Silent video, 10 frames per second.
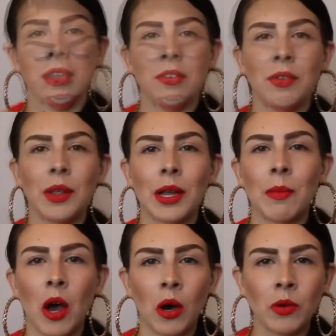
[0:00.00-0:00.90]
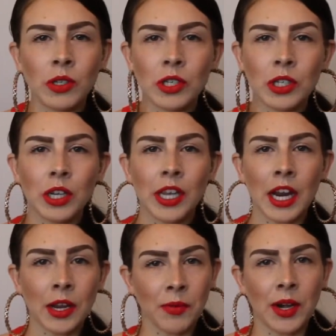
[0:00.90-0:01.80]
I feel like I'm always
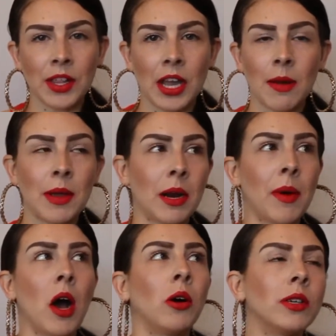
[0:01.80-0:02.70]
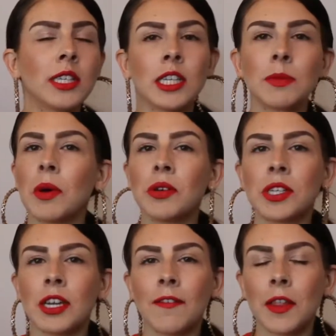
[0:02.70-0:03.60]
getting rid of them and I'm always
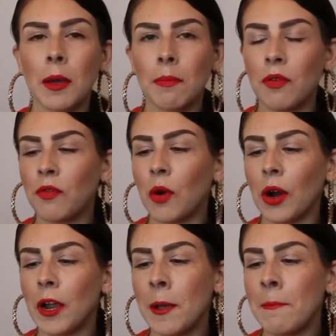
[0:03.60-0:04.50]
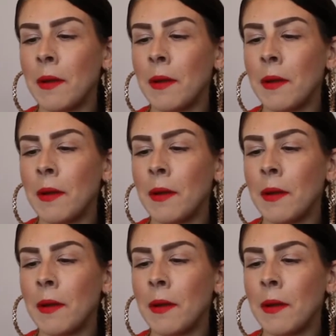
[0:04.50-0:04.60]
disposing of them before